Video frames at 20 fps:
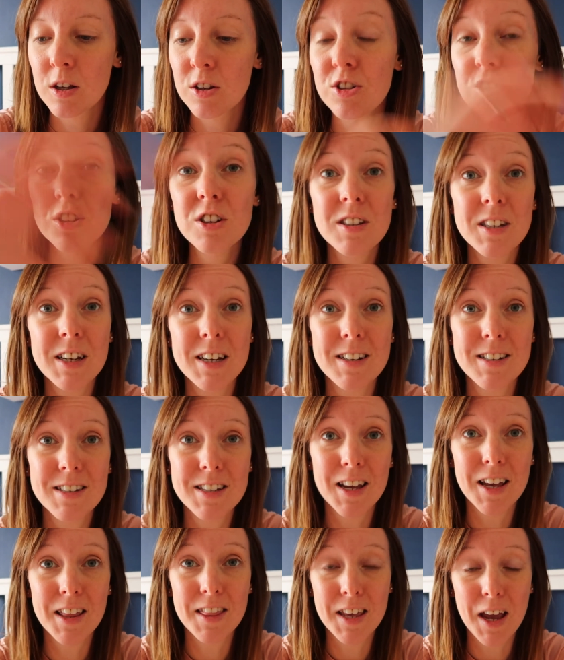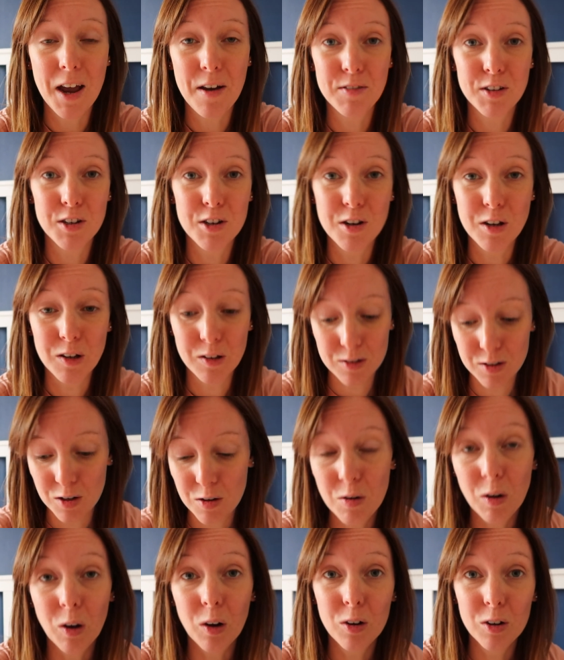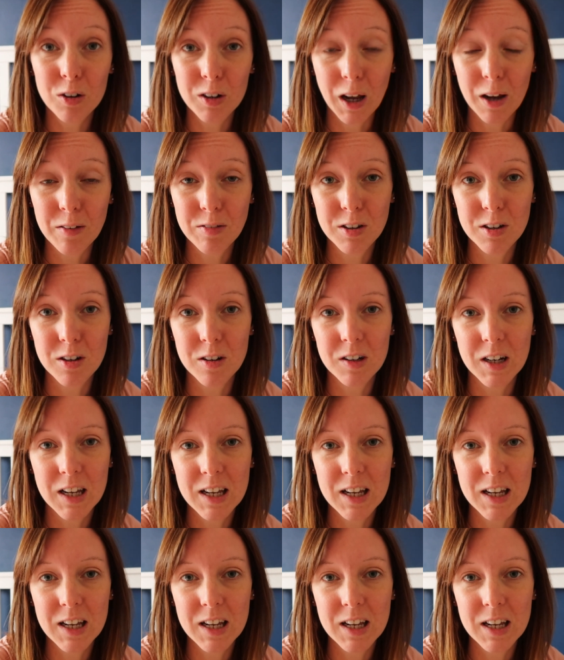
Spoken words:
just into the afternoon. So good afternoon.